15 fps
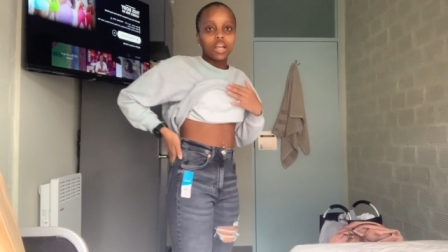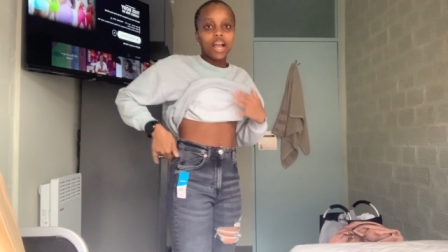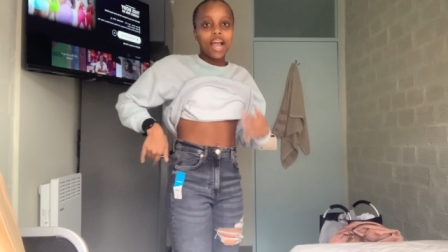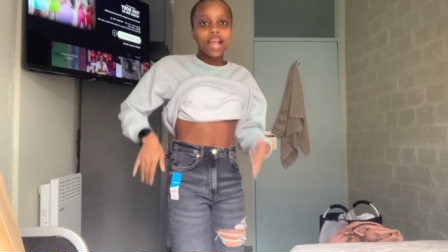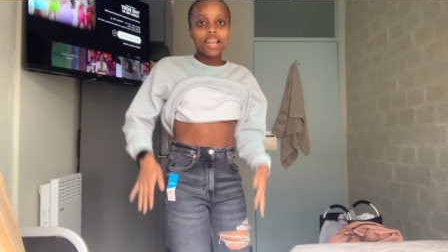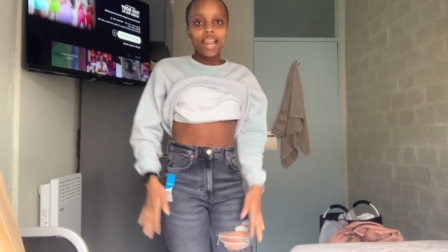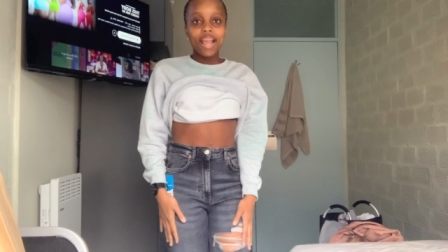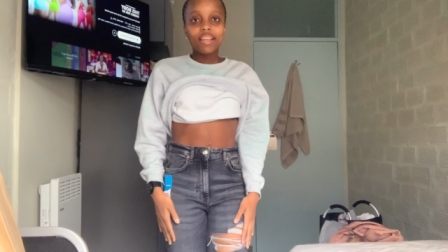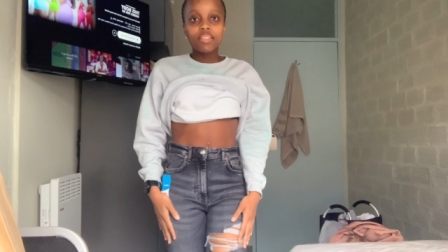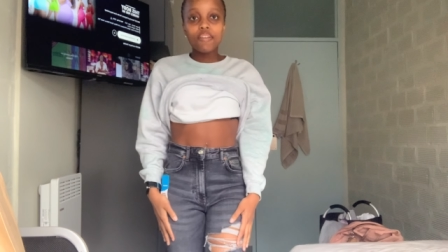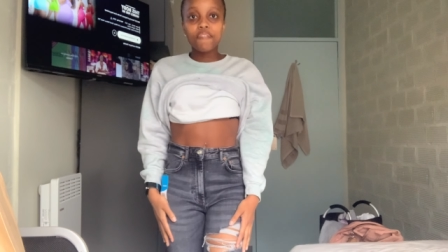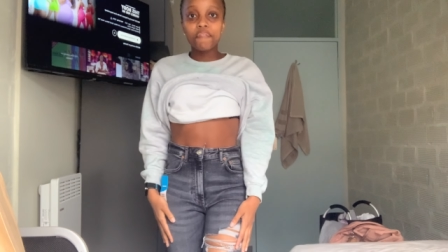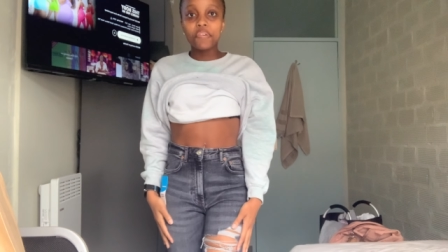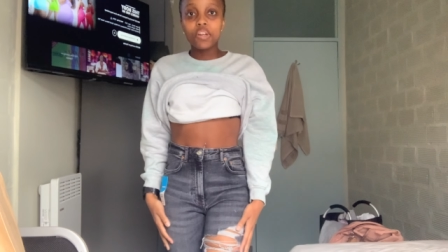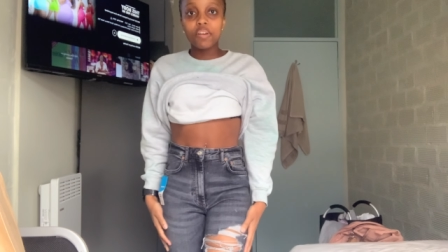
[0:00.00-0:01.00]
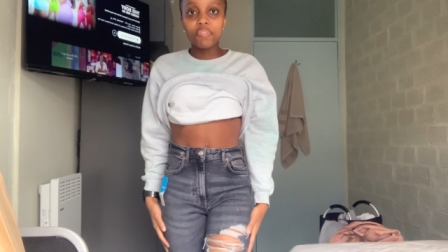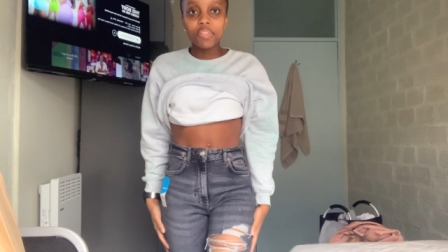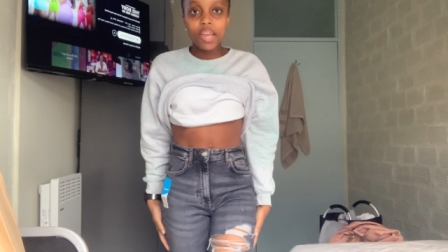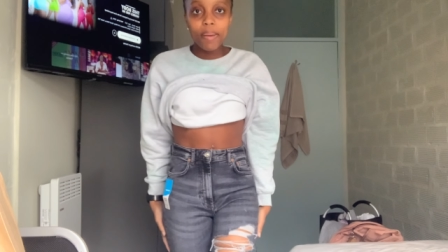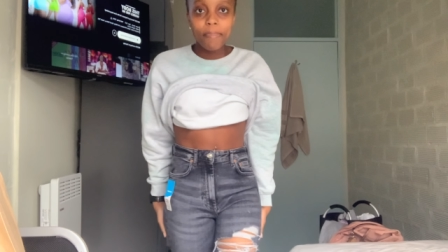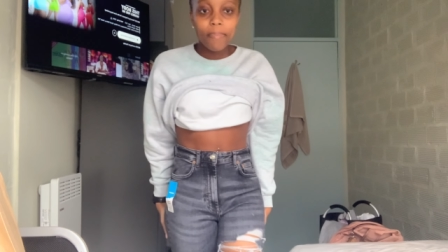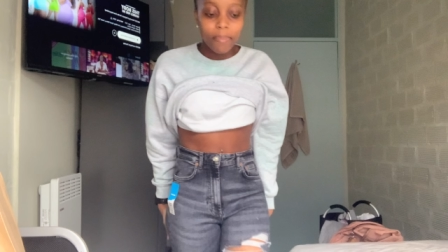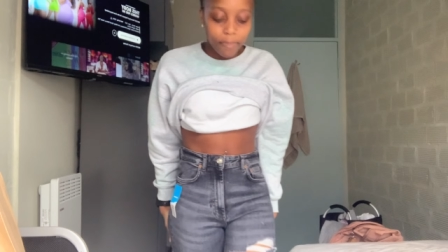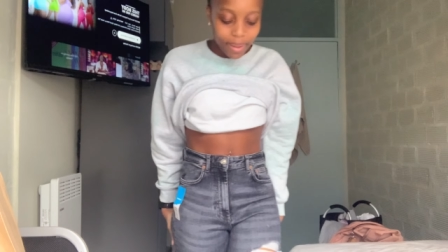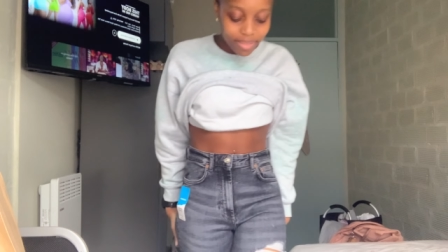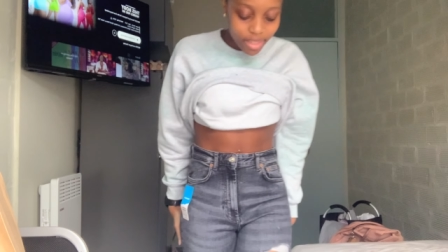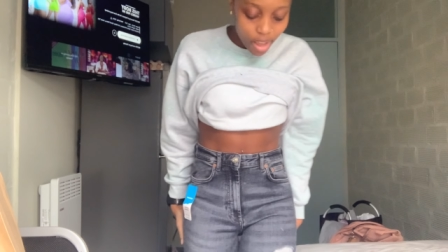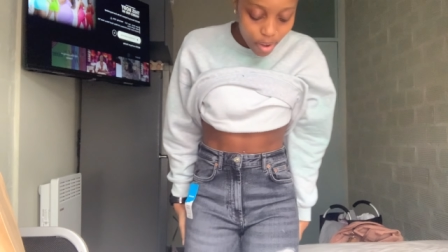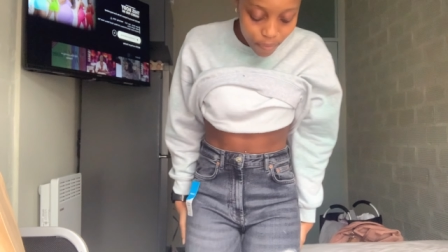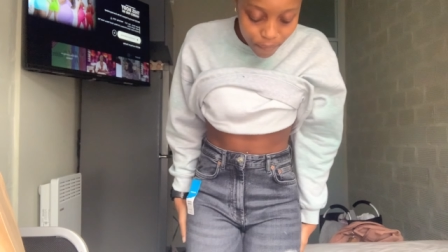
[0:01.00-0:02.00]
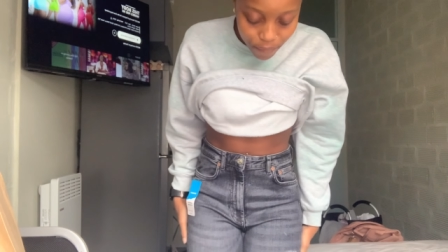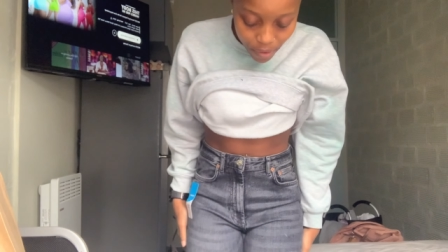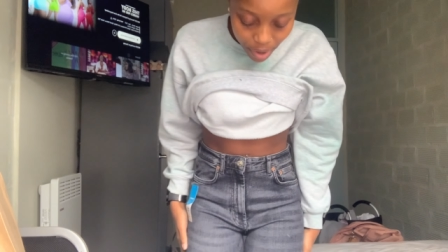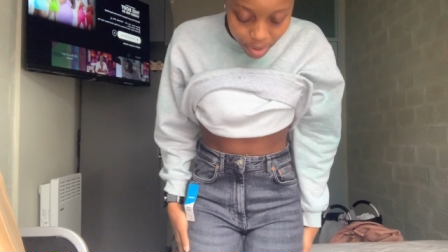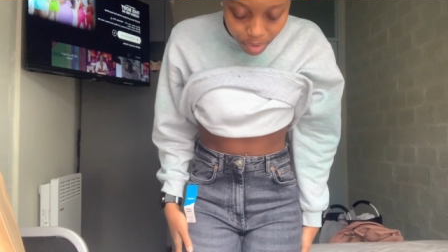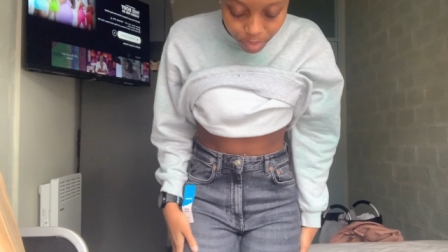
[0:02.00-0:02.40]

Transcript: I like the fit of them, but they're very,